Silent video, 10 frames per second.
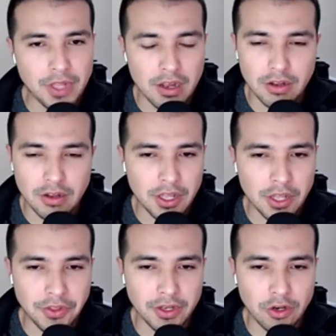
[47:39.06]
I
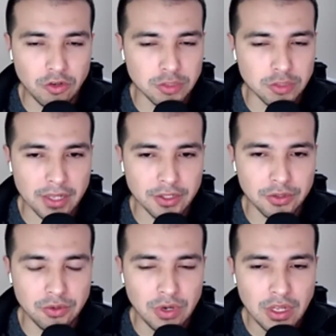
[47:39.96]
think it goes back
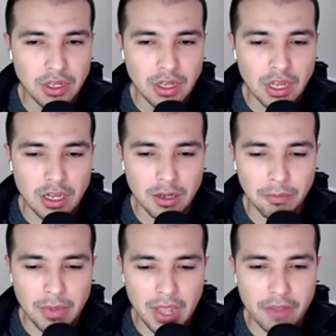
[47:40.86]
to
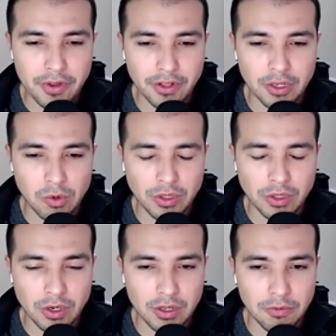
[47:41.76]
having
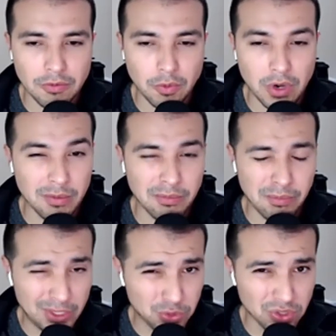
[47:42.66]
the right
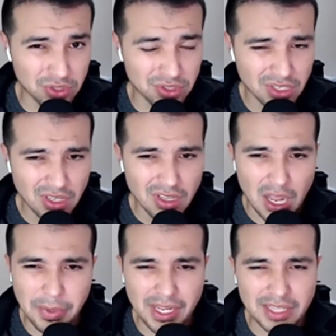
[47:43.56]
mentors.
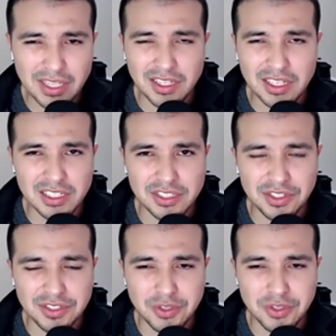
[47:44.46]
Because I think that's
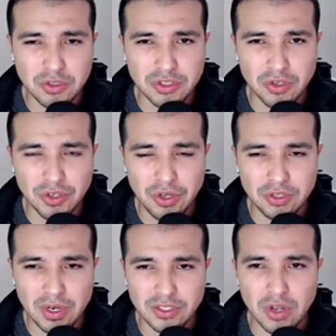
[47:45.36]
so huge,
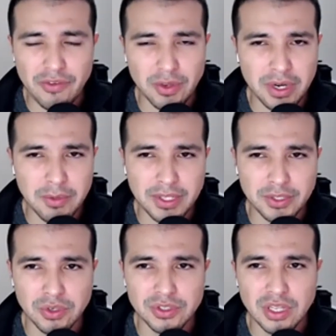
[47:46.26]
right? So having the right
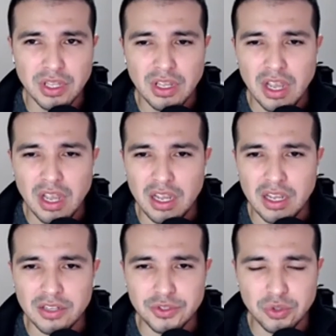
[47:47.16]
mentors
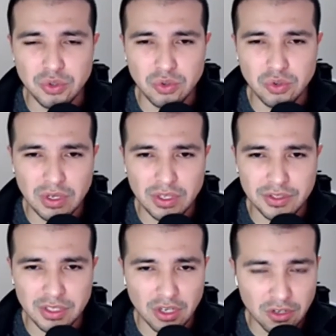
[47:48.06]
to
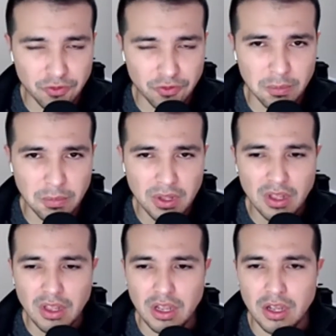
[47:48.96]
learn from,
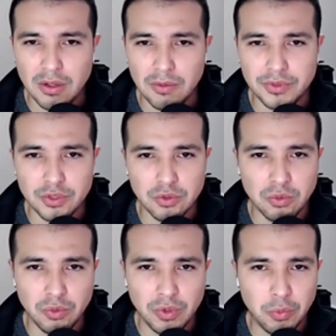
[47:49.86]
to
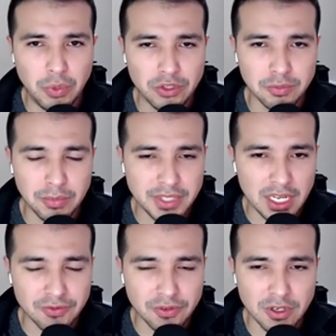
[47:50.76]
reduce mistakes
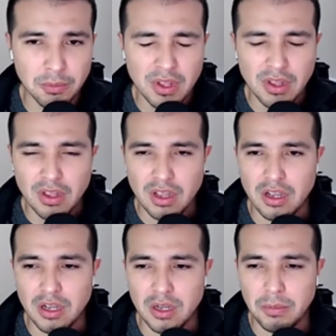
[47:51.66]
from.
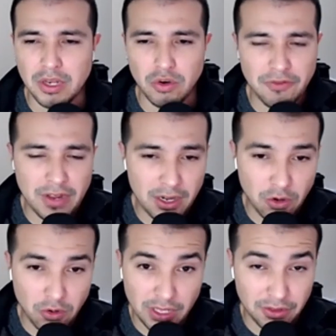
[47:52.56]
If I didn't know
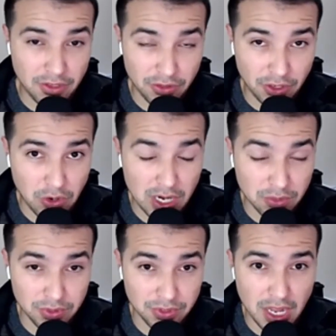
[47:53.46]
that the crash
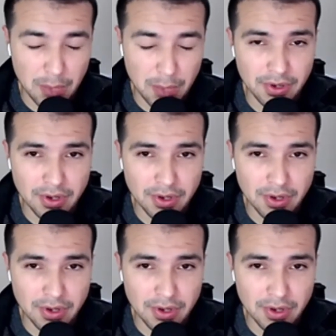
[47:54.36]
was going to happen,